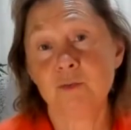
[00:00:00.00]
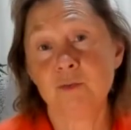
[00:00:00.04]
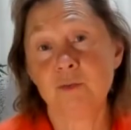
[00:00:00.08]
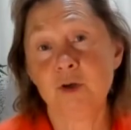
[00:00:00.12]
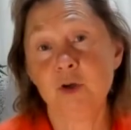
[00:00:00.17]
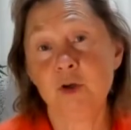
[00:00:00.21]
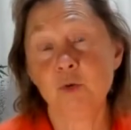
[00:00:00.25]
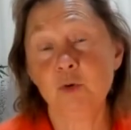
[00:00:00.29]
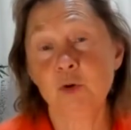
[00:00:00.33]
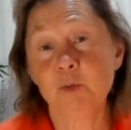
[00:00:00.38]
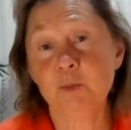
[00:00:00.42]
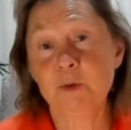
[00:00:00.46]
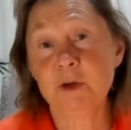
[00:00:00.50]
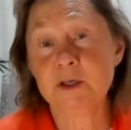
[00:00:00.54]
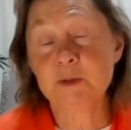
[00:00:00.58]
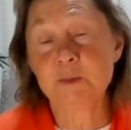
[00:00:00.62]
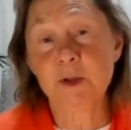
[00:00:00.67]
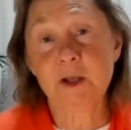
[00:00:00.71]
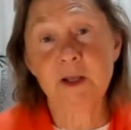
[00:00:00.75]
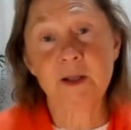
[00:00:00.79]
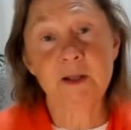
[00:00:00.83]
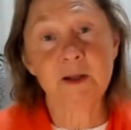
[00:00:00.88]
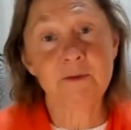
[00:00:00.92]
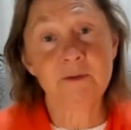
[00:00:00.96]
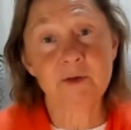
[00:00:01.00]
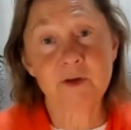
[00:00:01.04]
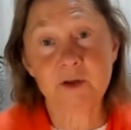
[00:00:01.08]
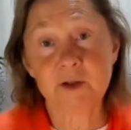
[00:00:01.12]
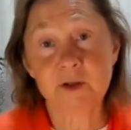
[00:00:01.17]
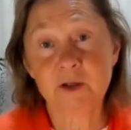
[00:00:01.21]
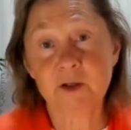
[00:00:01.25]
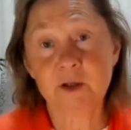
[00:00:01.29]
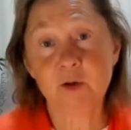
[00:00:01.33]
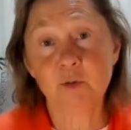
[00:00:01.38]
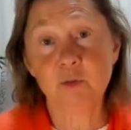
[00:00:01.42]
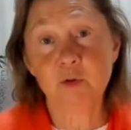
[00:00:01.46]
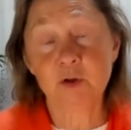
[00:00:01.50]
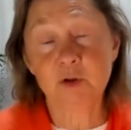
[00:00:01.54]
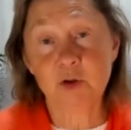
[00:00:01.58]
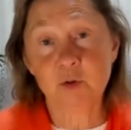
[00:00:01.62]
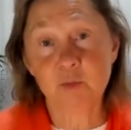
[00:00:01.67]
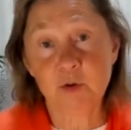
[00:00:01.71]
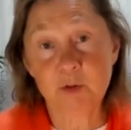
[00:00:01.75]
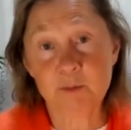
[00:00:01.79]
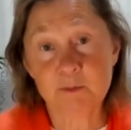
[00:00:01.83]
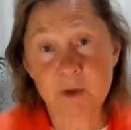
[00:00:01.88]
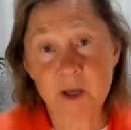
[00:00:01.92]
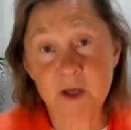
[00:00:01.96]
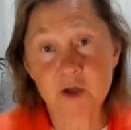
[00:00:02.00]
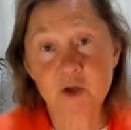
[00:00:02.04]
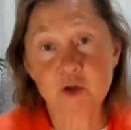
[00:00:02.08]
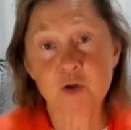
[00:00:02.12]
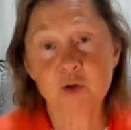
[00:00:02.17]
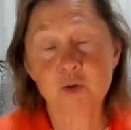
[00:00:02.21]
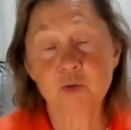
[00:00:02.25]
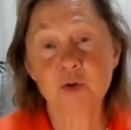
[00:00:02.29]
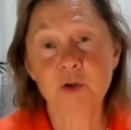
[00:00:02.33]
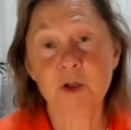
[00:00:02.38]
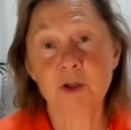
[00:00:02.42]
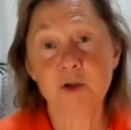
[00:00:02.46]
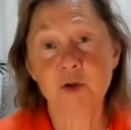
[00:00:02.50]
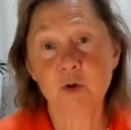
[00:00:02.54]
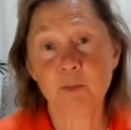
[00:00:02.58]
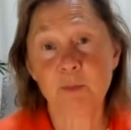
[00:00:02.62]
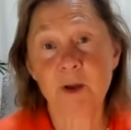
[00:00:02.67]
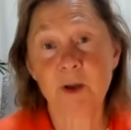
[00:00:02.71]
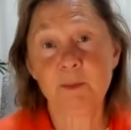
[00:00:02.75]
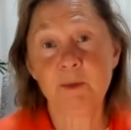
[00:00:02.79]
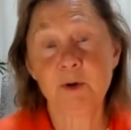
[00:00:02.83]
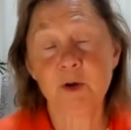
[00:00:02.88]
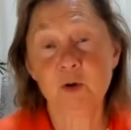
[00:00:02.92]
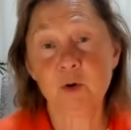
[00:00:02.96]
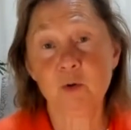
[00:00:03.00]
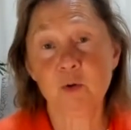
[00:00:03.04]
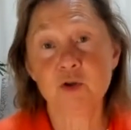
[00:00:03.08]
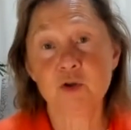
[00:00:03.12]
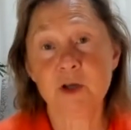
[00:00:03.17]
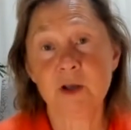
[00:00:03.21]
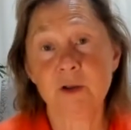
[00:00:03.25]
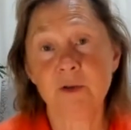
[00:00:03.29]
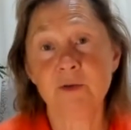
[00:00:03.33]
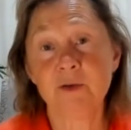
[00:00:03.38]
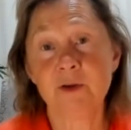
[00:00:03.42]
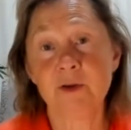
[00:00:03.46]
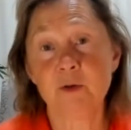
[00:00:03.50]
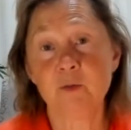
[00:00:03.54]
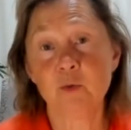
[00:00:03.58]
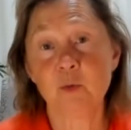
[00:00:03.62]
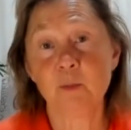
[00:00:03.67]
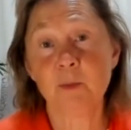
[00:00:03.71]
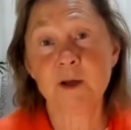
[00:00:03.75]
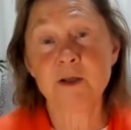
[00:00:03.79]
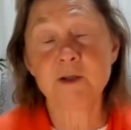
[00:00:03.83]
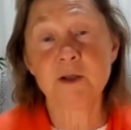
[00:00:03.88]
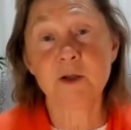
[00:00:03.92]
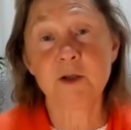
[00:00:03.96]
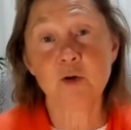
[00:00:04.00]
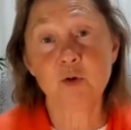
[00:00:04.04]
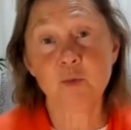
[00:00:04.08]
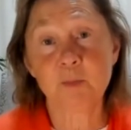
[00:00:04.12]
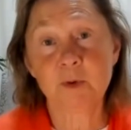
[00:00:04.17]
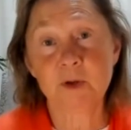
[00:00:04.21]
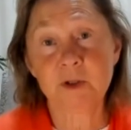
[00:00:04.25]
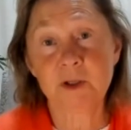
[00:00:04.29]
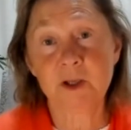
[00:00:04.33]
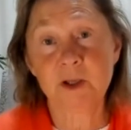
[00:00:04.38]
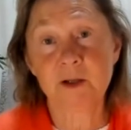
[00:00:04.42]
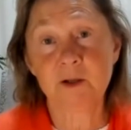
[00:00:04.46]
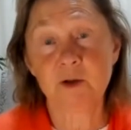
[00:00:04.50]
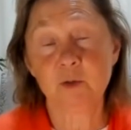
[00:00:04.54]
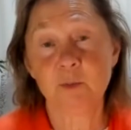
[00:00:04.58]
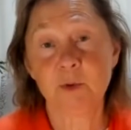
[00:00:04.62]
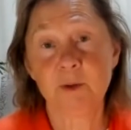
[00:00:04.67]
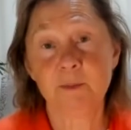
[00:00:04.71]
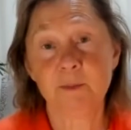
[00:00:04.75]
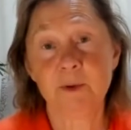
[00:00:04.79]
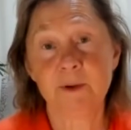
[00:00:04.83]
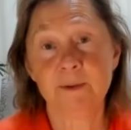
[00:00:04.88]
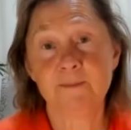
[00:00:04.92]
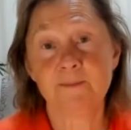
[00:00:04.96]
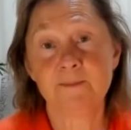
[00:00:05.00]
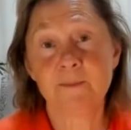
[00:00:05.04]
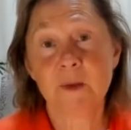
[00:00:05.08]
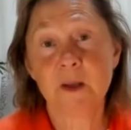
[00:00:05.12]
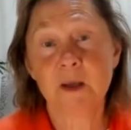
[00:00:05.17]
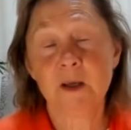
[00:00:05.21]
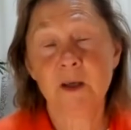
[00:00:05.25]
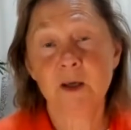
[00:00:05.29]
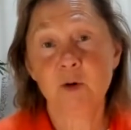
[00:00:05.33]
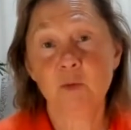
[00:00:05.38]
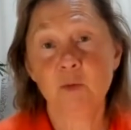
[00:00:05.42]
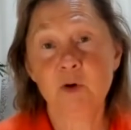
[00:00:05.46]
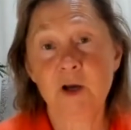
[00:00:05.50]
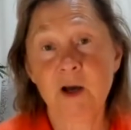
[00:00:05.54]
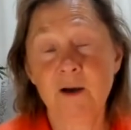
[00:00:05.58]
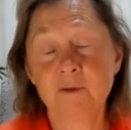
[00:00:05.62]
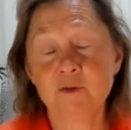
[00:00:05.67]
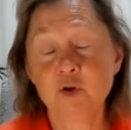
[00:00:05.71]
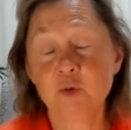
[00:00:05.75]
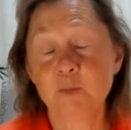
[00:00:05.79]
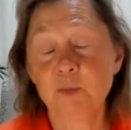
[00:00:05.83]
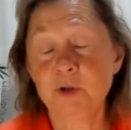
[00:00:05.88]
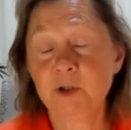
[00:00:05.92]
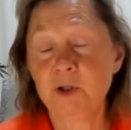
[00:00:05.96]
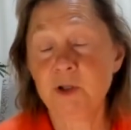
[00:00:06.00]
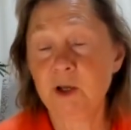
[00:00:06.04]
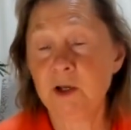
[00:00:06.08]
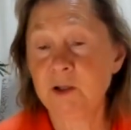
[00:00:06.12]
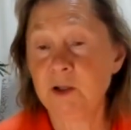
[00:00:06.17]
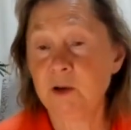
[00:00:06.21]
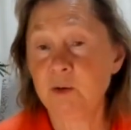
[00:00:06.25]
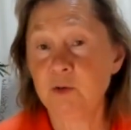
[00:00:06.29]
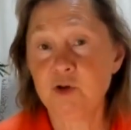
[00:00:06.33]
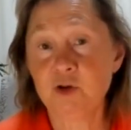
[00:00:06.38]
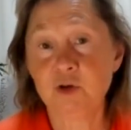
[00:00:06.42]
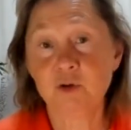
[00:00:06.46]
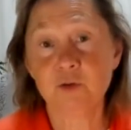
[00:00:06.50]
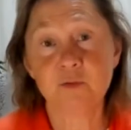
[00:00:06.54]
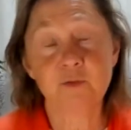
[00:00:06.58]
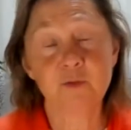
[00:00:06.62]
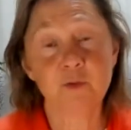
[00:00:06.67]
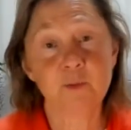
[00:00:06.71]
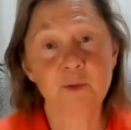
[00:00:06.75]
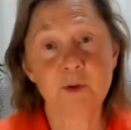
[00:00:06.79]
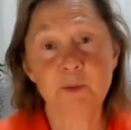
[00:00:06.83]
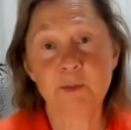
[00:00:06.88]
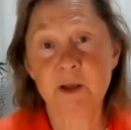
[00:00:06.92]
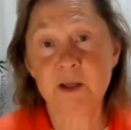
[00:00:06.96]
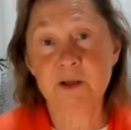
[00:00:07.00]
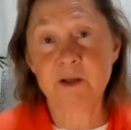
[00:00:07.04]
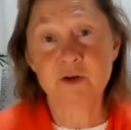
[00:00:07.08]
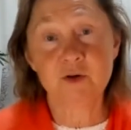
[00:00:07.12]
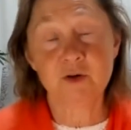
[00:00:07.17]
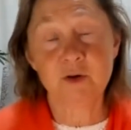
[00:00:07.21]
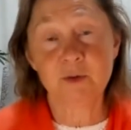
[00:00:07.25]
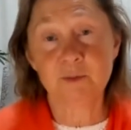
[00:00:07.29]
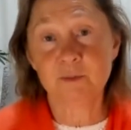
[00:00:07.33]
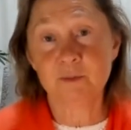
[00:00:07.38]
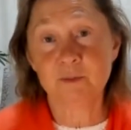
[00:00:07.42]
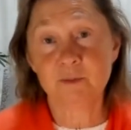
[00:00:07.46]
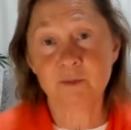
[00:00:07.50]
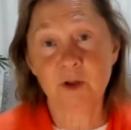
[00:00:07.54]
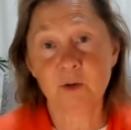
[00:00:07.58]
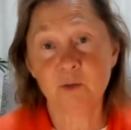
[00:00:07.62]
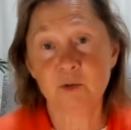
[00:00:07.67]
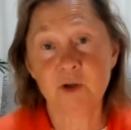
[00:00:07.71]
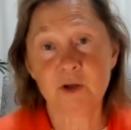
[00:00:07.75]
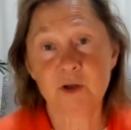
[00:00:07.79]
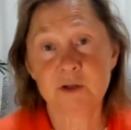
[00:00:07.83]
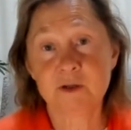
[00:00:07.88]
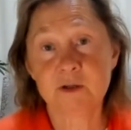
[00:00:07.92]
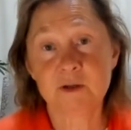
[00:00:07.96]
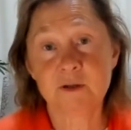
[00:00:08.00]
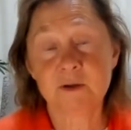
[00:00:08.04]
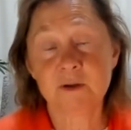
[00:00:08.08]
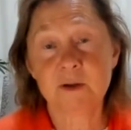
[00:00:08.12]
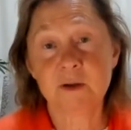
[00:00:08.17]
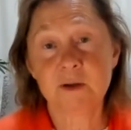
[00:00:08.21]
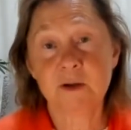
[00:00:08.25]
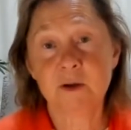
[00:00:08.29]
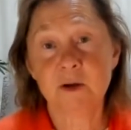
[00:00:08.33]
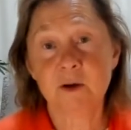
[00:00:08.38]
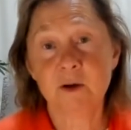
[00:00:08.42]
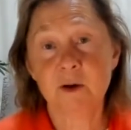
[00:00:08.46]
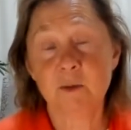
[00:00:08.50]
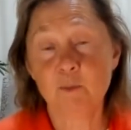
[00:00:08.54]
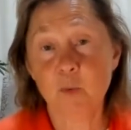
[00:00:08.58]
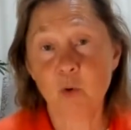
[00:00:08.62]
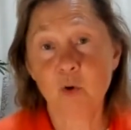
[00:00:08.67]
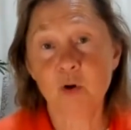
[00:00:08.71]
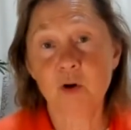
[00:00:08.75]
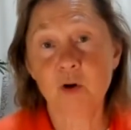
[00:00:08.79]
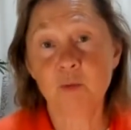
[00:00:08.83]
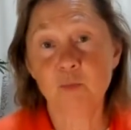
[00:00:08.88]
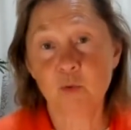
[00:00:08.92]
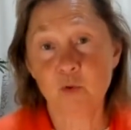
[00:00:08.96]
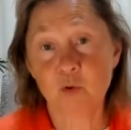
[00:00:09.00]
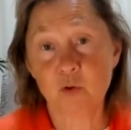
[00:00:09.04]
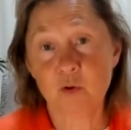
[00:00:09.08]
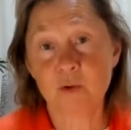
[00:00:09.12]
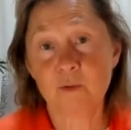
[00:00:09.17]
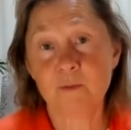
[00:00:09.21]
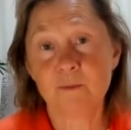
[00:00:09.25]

You will be explained everything. You will you will make sure that your baby grows healthy and robust, and you protect your baby. We have to protect our children from the mainstream nowadays, more and more.